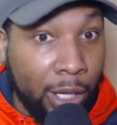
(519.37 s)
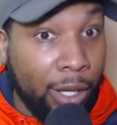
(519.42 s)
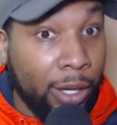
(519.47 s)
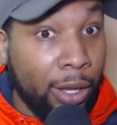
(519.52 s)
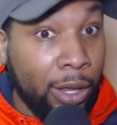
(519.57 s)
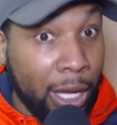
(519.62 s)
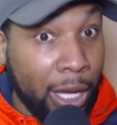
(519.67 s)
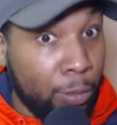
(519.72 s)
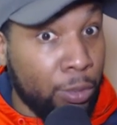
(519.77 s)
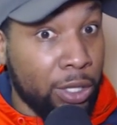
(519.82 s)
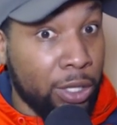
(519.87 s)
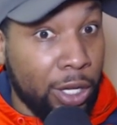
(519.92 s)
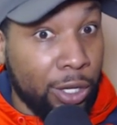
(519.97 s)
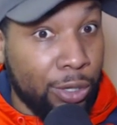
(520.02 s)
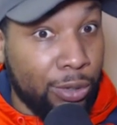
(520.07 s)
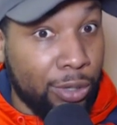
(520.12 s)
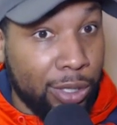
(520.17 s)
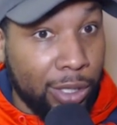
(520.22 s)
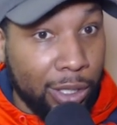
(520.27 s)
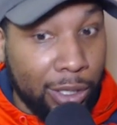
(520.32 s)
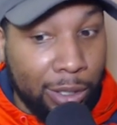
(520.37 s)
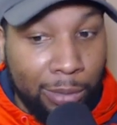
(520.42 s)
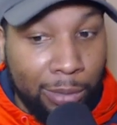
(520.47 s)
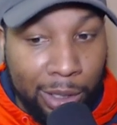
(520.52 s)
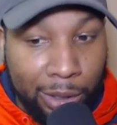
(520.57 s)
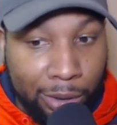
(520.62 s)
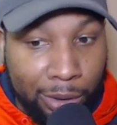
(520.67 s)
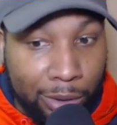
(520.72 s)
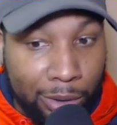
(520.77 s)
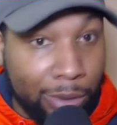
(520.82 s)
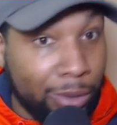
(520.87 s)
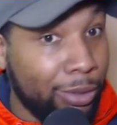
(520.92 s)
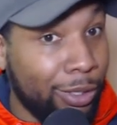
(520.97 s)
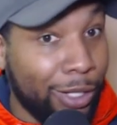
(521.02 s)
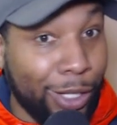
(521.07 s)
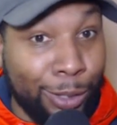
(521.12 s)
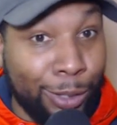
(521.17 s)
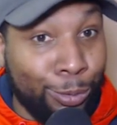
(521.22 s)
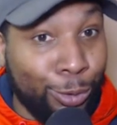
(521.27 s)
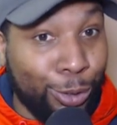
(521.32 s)
That was interesting to me.
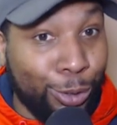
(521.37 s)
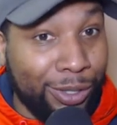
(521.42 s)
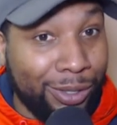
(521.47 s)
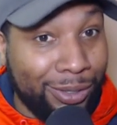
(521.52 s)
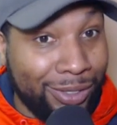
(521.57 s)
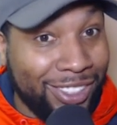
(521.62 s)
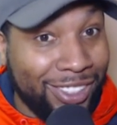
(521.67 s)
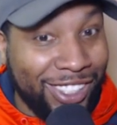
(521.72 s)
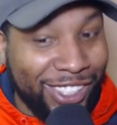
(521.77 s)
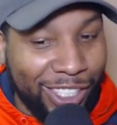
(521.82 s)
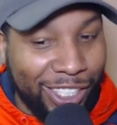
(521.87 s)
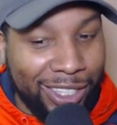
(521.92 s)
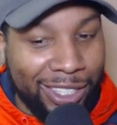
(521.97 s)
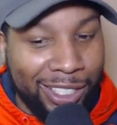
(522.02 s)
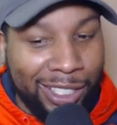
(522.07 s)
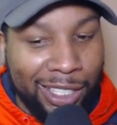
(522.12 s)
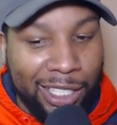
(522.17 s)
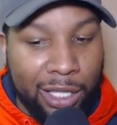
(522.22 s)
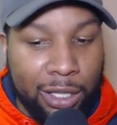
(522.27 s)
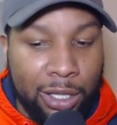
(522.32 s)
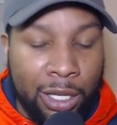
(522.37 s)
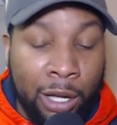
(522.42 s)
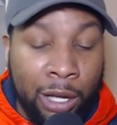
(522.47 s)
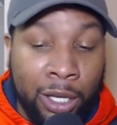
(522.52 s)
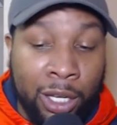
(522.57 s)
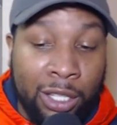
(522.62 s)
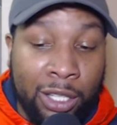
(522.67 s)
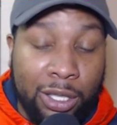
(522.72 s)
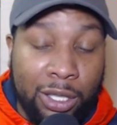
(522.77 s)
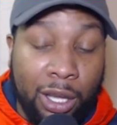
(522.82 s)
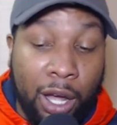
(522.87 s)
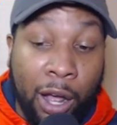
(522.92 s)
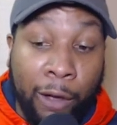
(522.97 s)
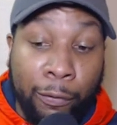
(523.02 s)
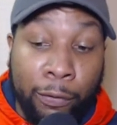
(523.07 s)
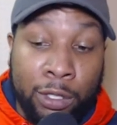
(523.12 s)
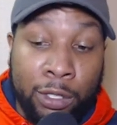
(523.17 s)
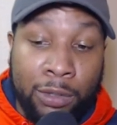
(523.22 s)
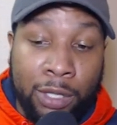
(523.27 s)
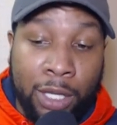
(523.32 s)
Nothing more, nothing less. Now get into the
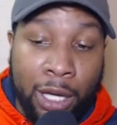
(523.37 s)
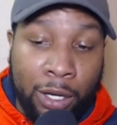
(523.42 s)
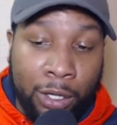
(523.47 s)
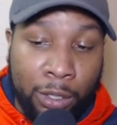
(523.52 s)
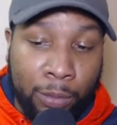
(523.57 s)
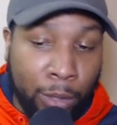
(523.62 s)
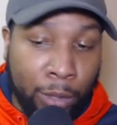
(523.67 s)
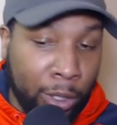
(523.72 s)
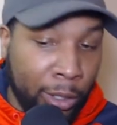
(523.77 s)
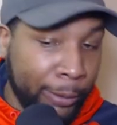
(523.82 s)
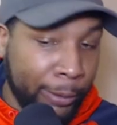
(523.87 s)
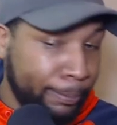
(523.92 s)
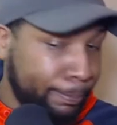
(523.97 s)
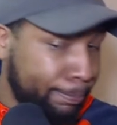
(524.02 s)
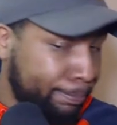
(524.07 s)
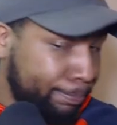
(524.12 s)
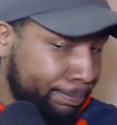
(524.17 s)
offensive side of the ball.